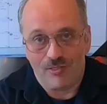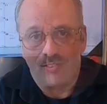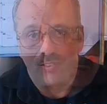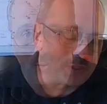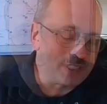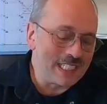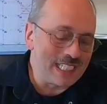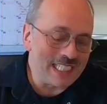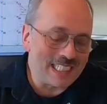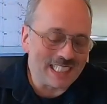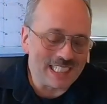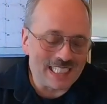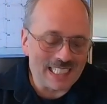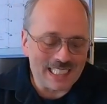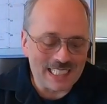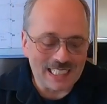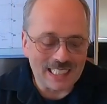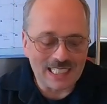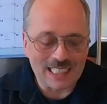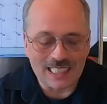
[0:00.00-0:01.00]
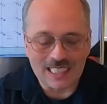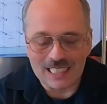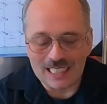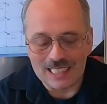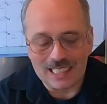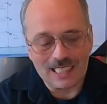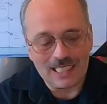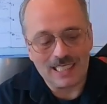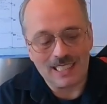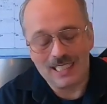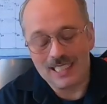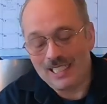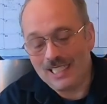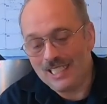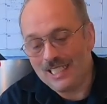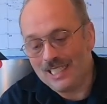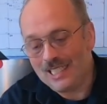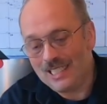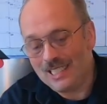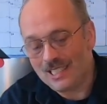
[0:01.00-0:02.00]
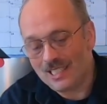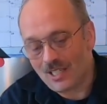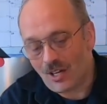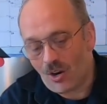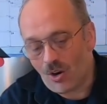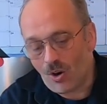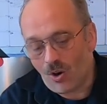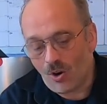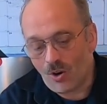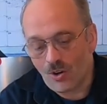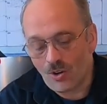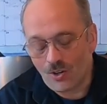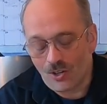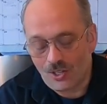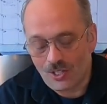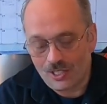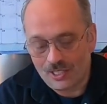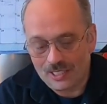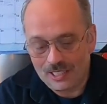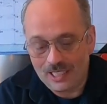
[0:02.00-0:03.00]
So these are